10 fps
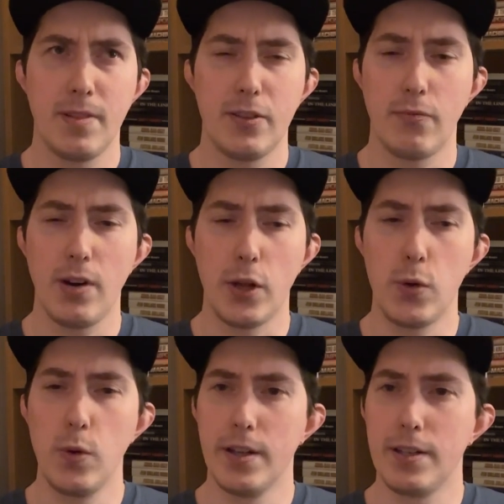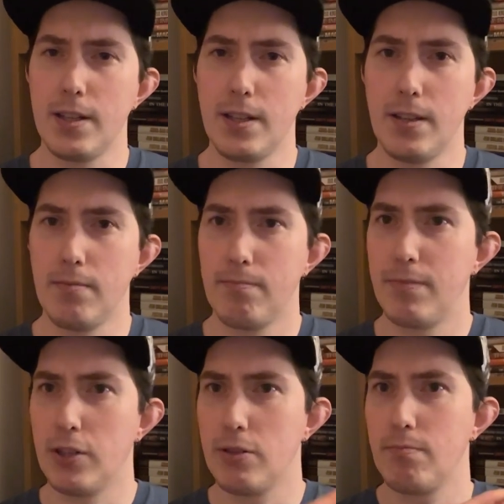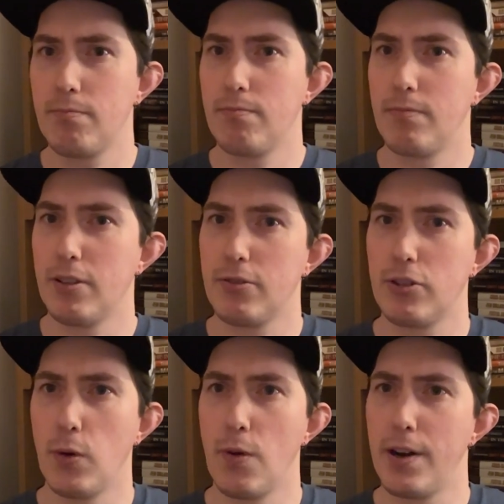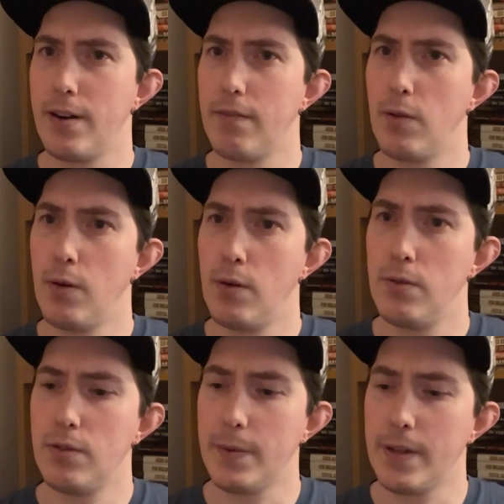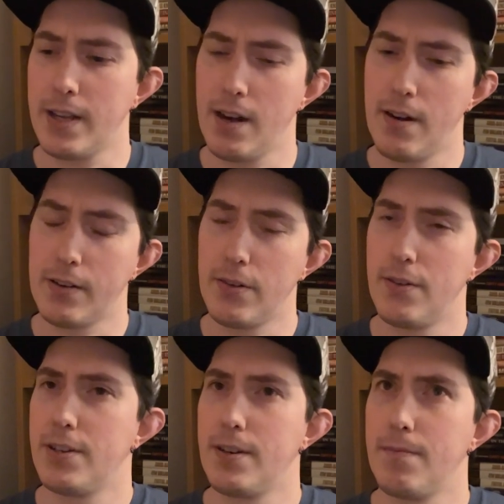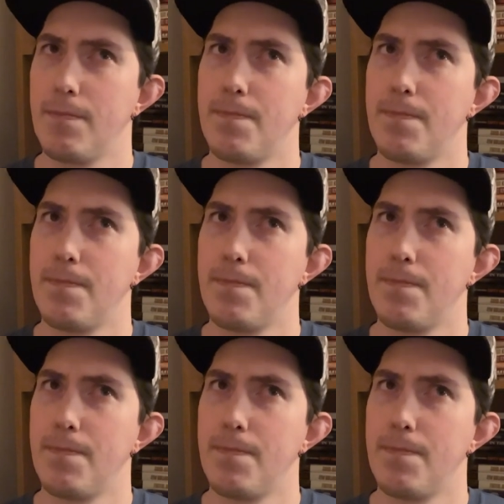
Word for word: really cool to see the story unfold and the characters and